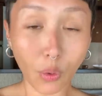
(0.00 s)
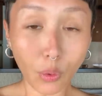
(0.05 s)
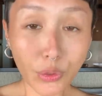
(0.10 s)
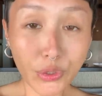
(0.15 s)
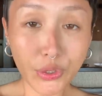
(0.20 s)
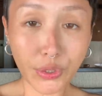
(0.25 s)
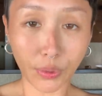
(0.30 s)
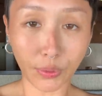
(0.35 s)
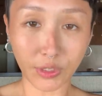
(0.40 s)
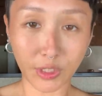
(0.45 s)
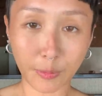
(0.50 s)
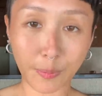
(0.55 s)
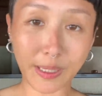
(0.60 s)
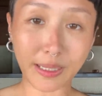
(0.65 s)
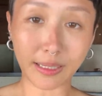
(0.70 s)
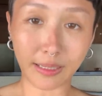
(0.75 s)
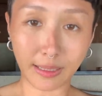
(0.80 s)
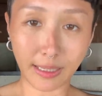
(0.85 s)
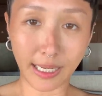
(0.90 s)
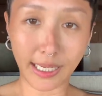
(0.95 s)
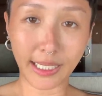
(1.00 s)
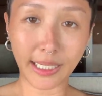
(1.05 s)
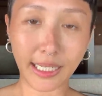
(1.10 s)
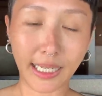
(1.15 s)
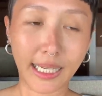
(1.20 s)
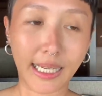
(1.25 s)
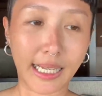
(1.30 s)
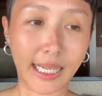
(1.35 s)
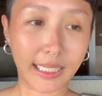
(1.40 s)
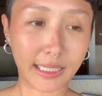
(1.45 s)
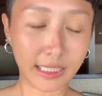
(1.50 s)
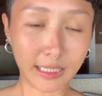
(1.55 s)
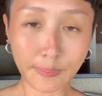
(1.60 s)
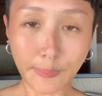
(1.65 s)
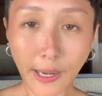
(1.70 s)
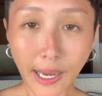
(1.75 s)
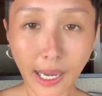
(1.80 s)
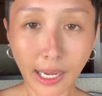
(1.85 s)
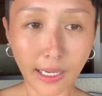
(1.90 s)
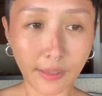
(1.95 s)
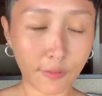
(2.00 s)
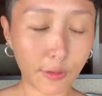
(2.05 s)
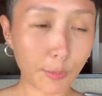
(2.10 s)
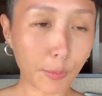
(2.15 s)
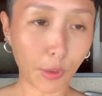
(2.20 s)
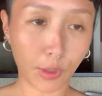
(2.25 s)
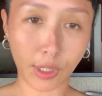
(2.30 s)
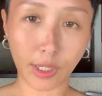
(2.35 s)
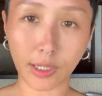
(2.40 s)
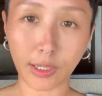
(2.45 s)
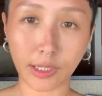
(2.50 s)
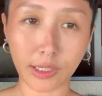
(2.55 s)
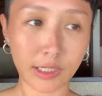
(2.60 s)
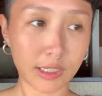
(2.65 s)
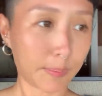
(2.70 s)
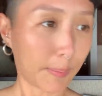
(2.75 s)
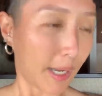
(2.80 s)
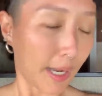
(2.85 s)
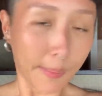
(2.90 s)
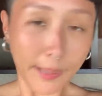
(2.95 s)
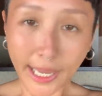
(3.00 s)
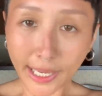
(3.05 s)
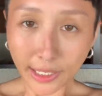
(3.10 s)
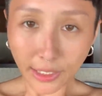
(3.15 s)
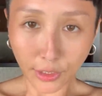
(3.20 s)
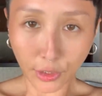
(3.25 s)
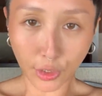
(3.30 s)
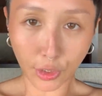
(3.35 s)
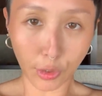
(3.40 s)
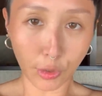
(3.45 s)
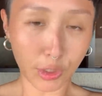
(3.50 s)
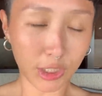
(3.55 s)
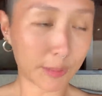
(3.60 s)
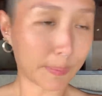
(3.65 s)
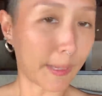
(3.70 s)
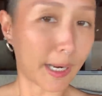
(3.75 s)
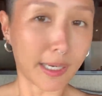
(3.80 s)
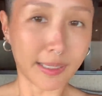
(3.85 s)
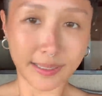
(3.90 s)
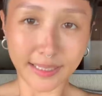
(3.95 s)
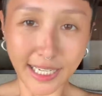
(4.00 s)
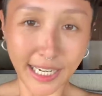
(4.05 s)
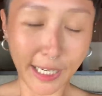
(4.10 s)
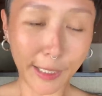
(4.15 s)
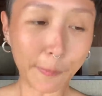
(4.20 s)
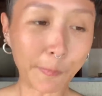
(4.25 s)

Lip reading: also spend the night at the spa if you book a spa package or spa stay.